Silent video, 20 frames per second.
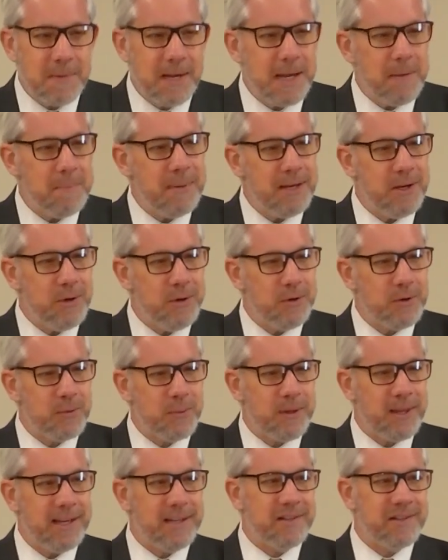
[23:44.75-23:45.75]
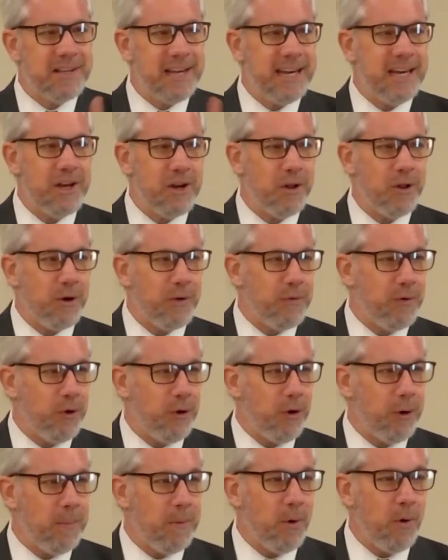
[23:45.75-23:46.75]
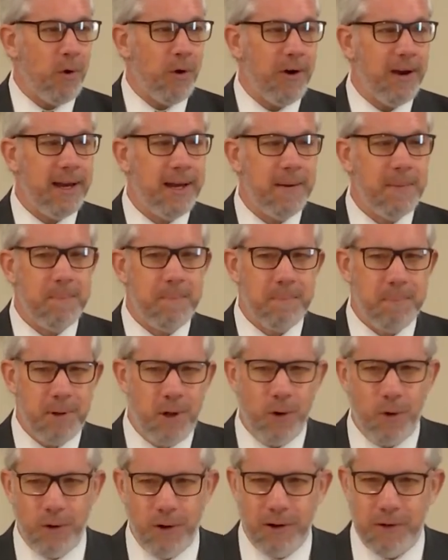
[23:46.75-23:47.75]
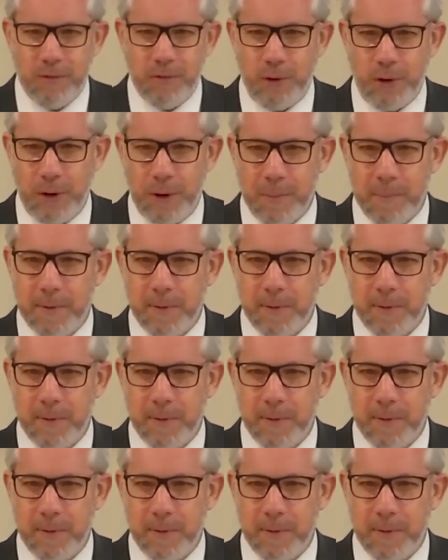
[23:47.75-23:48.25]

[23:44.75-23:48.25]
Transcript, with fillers: can be used with a singular verb or a plural verb.